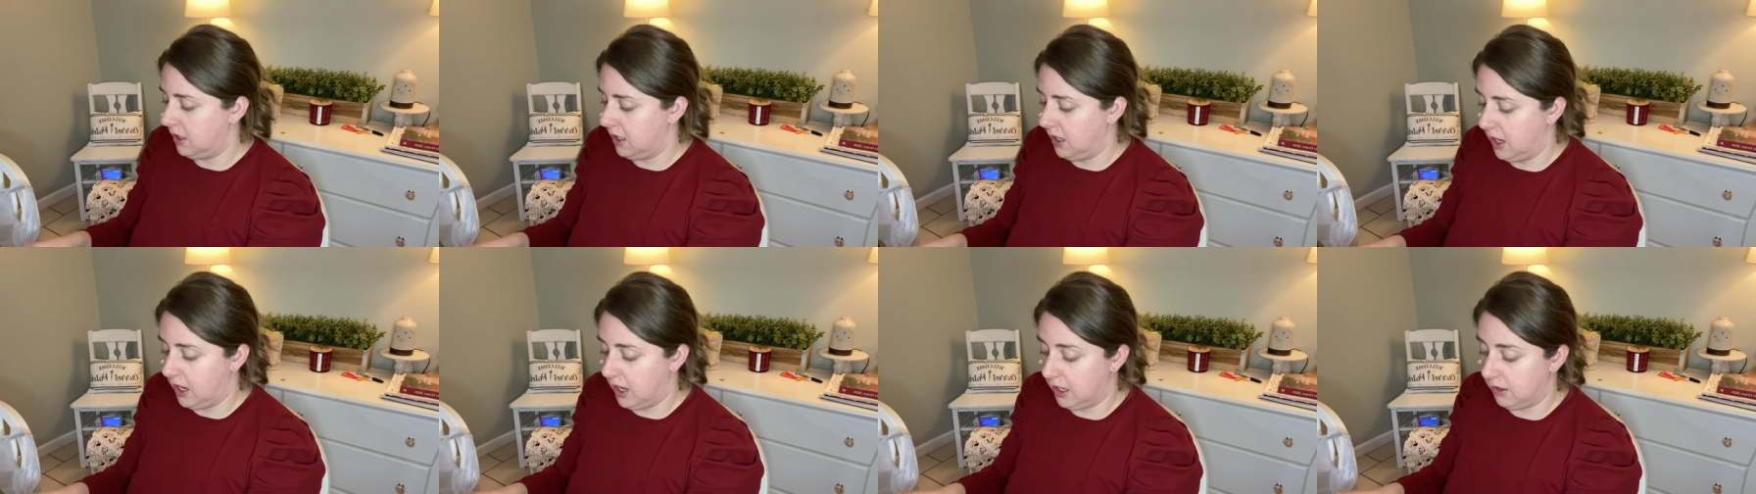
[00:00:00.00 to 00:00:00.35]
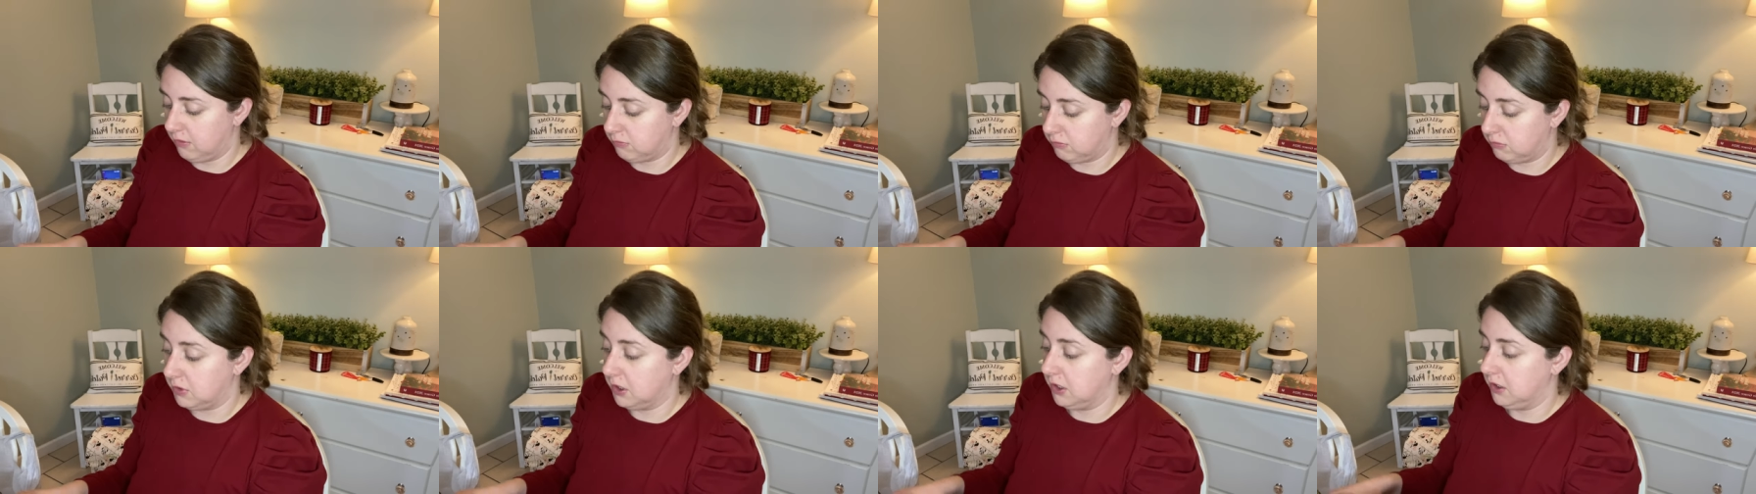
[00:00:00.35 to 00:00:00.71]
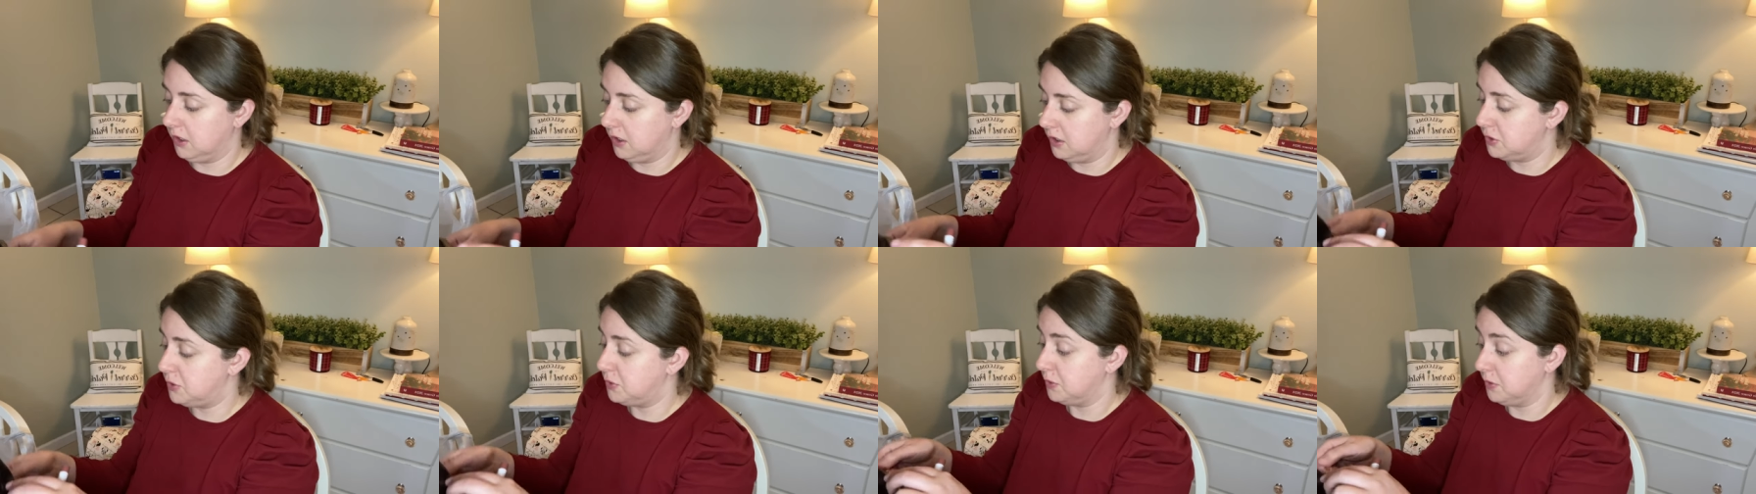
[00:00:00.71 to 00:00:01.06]
I really,
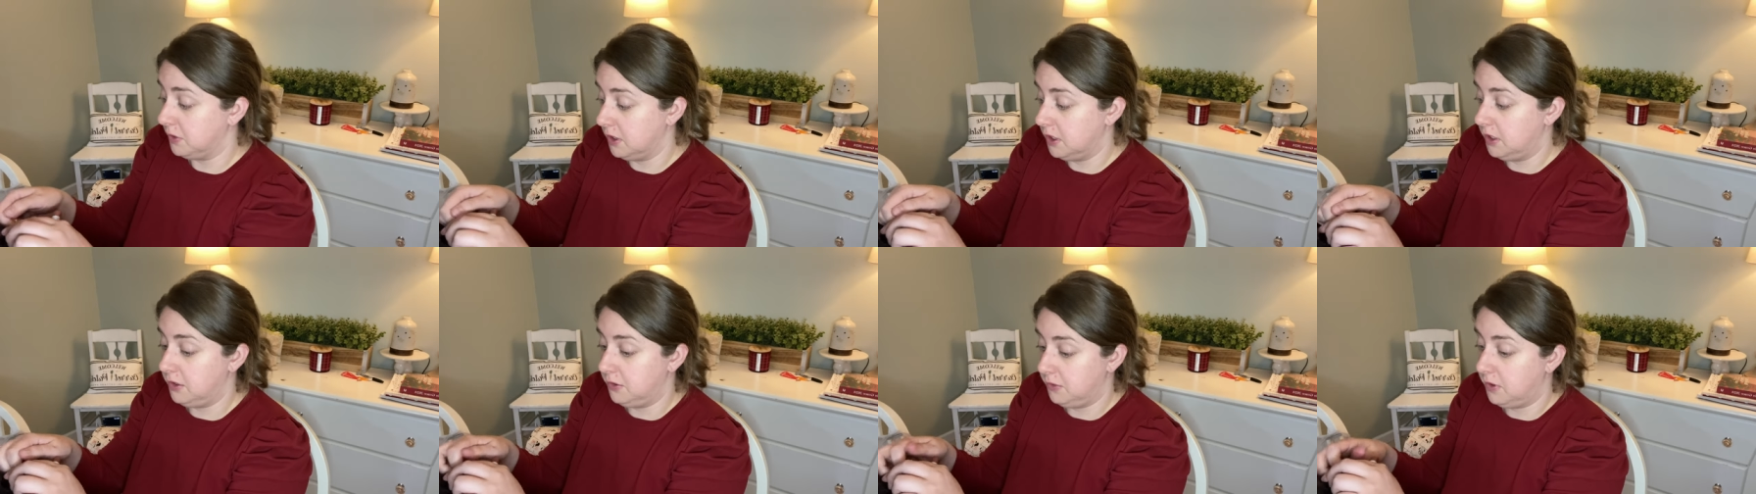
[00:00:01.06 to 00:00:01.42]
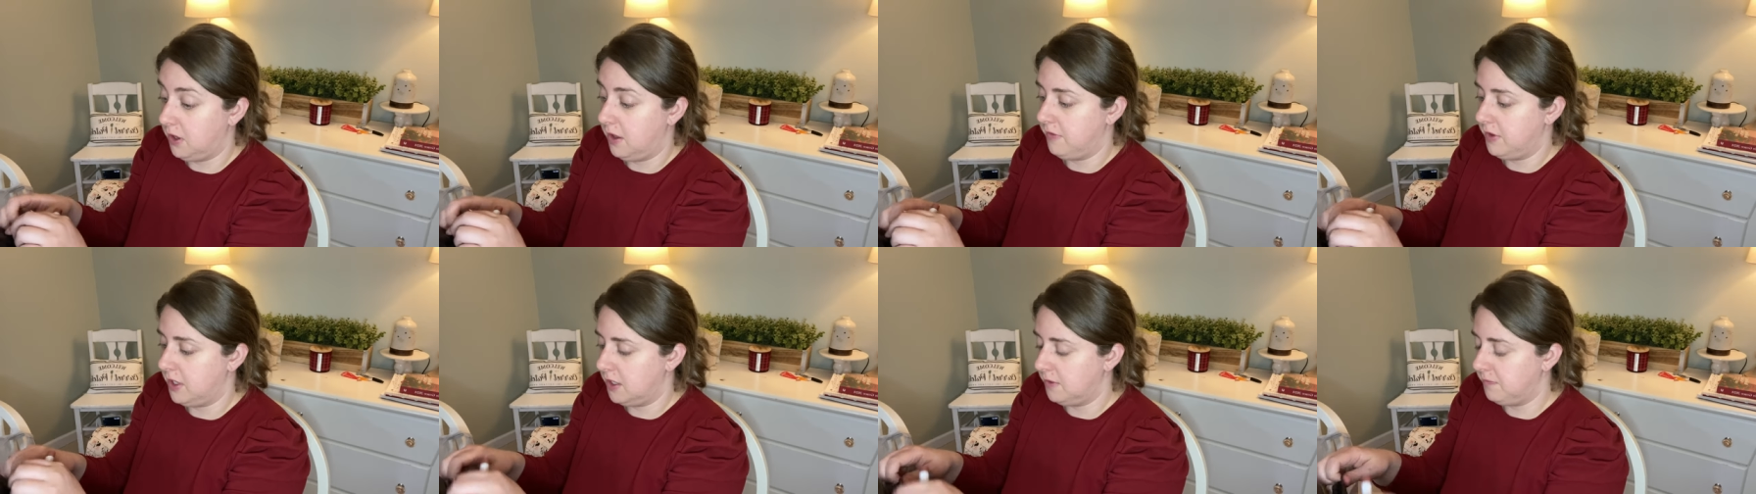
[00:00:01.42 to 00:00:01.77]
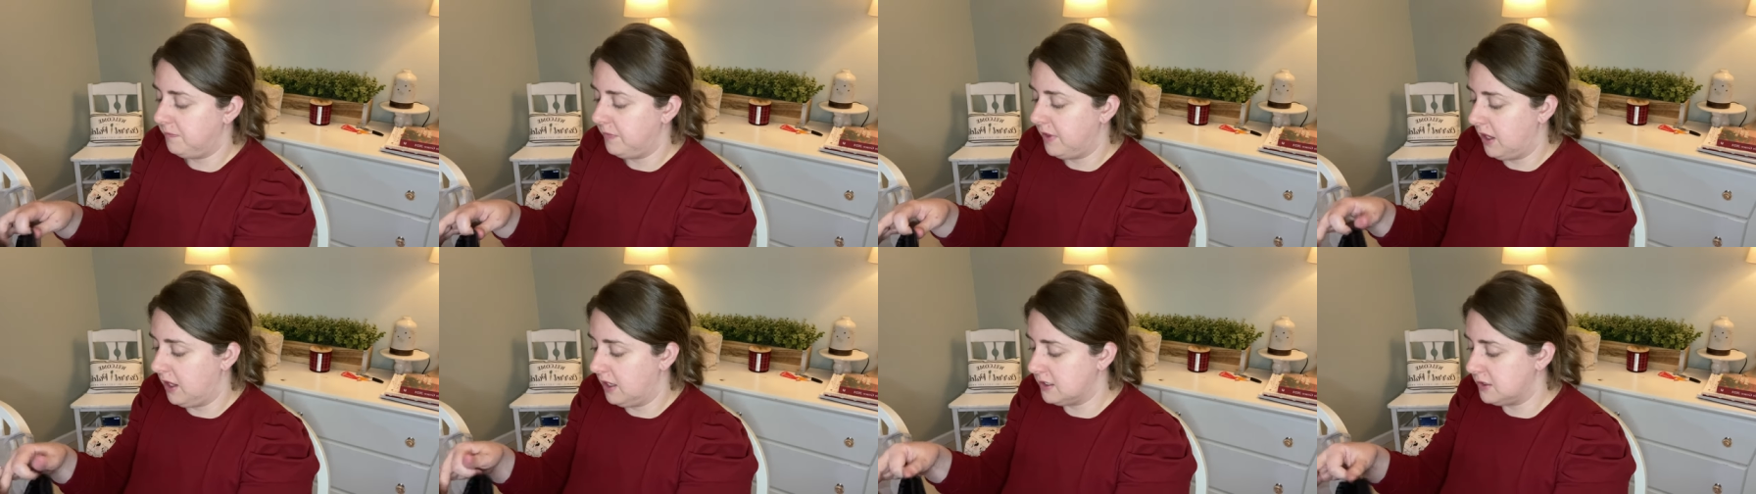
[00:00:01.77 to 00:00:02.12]
truly do love it.
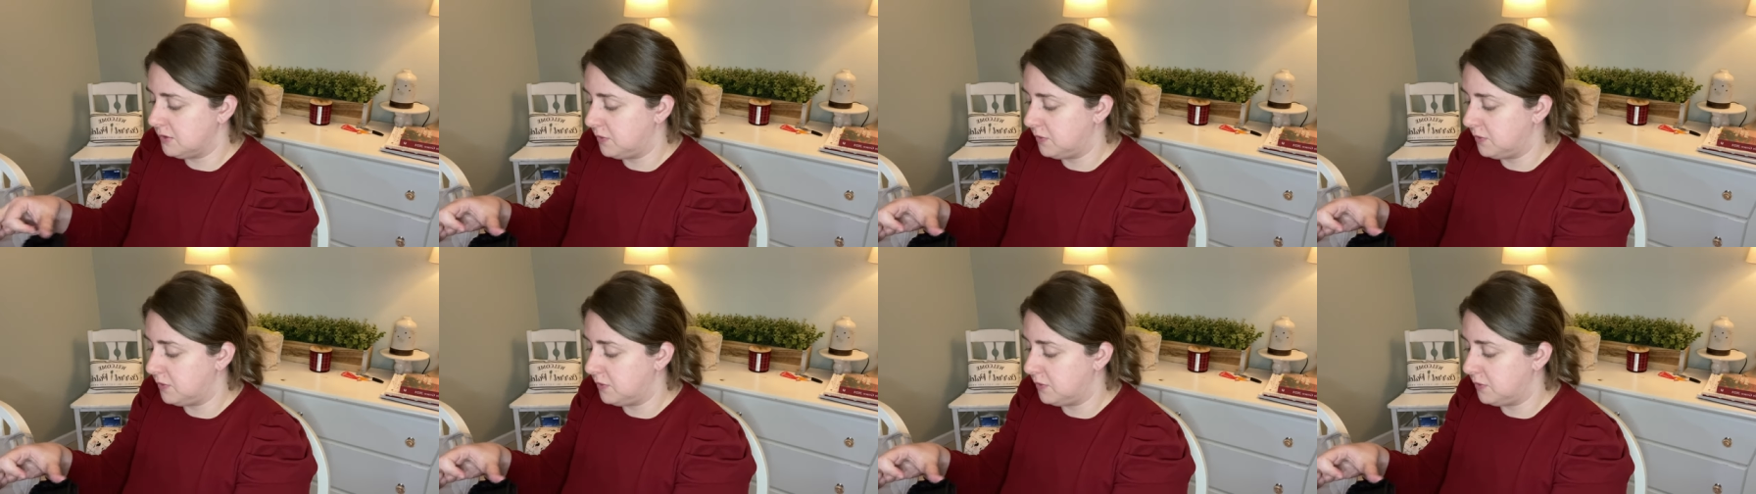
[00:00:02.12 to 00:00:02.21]
It's